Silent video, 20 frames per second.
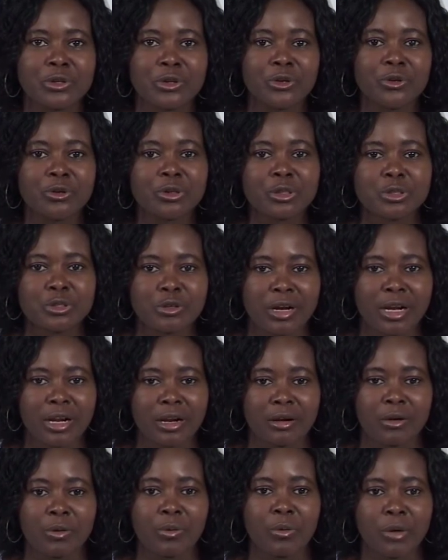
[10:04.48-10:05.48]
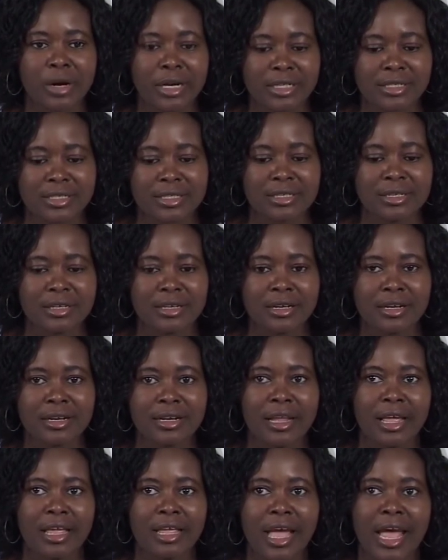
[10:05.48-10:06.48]
neutral words
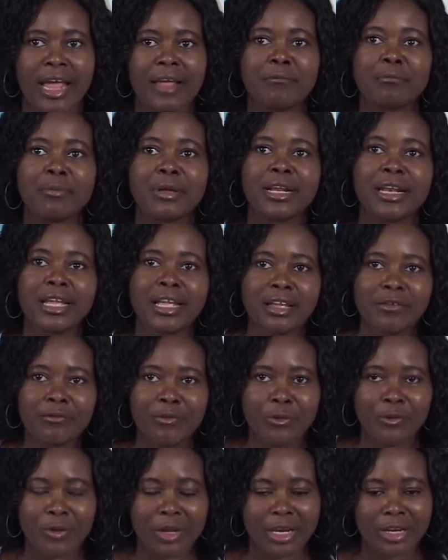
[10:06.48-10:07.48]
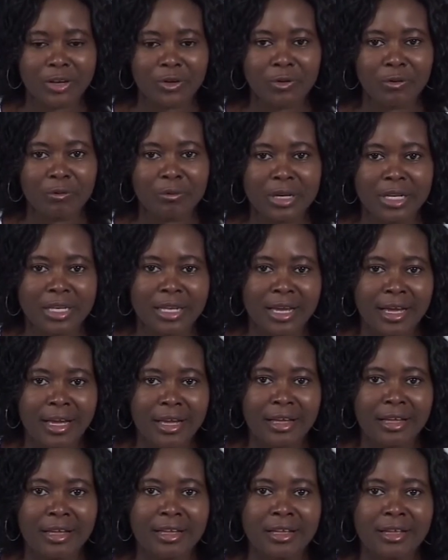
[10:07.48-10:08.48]
like I believe you can do
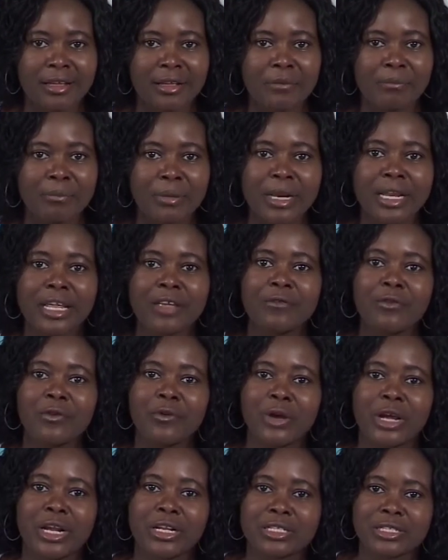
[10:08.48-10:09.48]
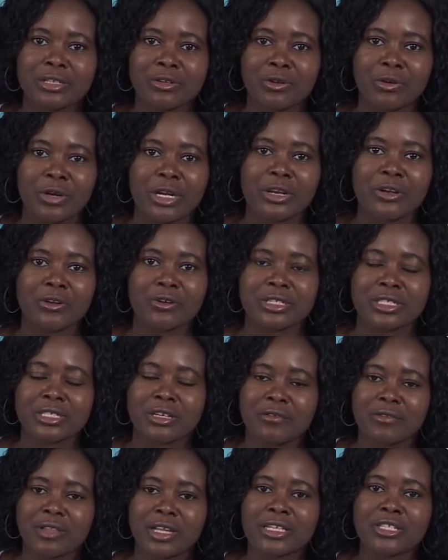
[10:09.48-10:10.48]
better, believe you can in
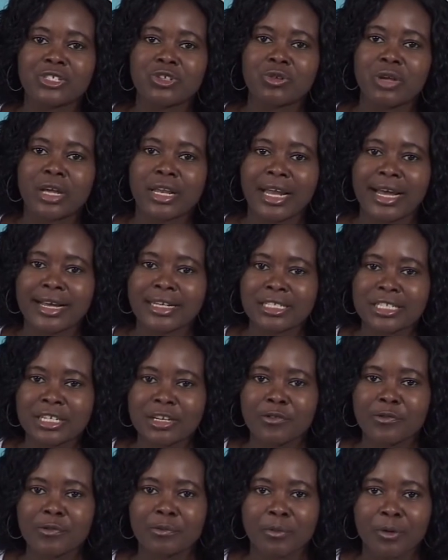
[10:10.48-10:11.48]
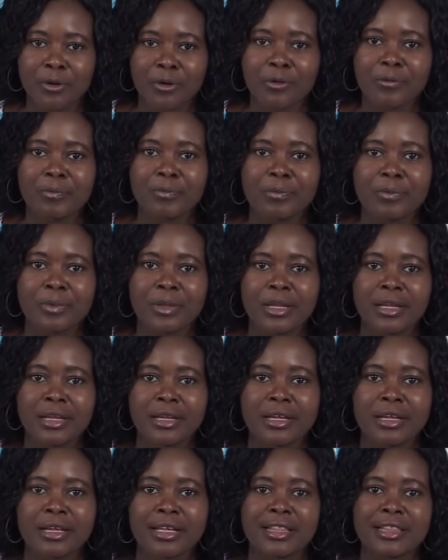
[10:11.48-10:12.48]
yourself that you can achieve more.
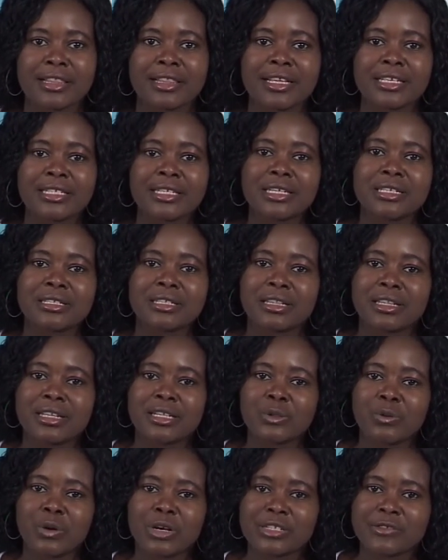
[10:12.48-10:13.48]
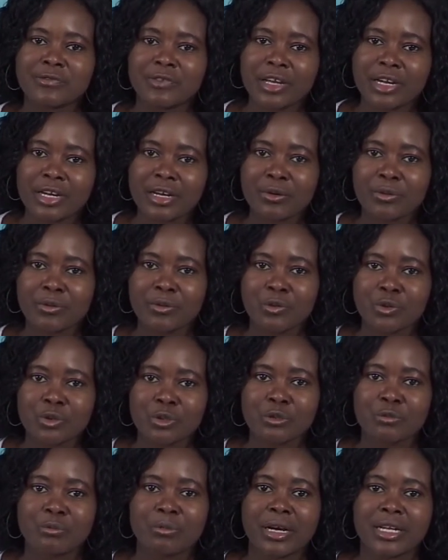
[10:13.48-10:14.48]
This was very
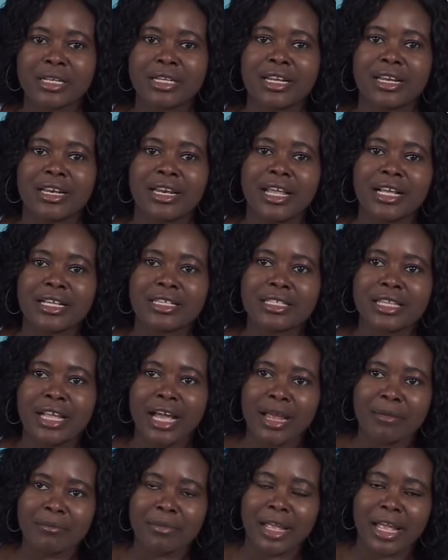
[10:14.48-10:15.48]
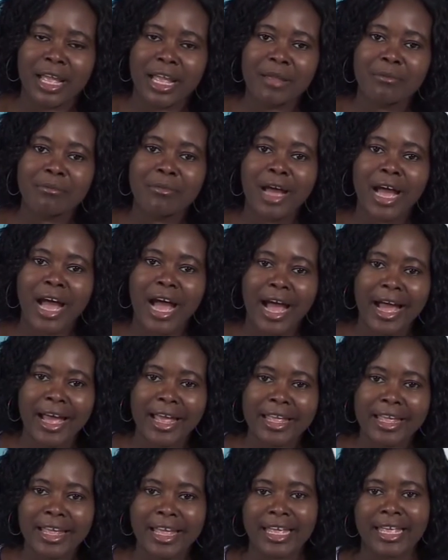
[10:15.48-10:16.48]
good, but next time aim
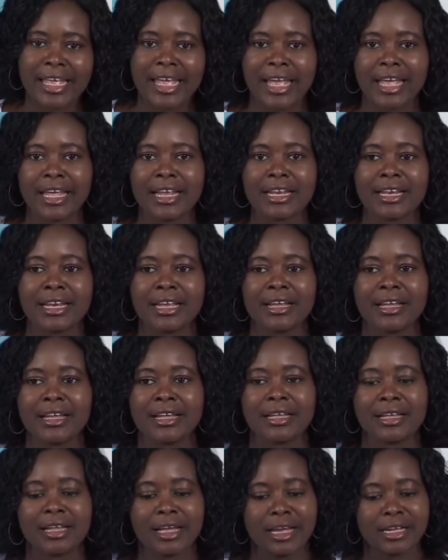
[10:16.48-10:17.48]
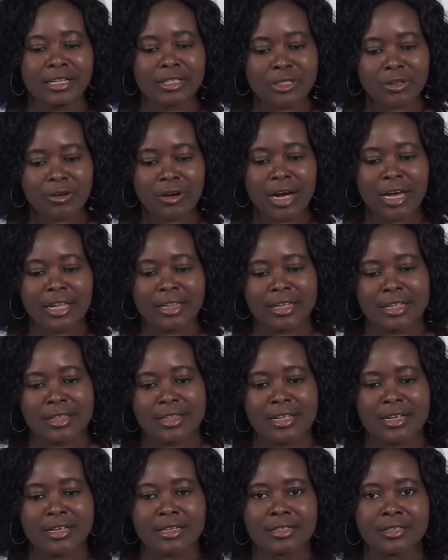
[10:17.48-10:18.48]
high again, and so other
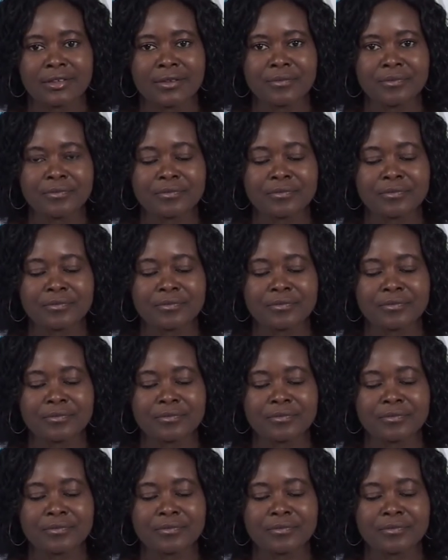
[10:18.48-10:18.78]
things.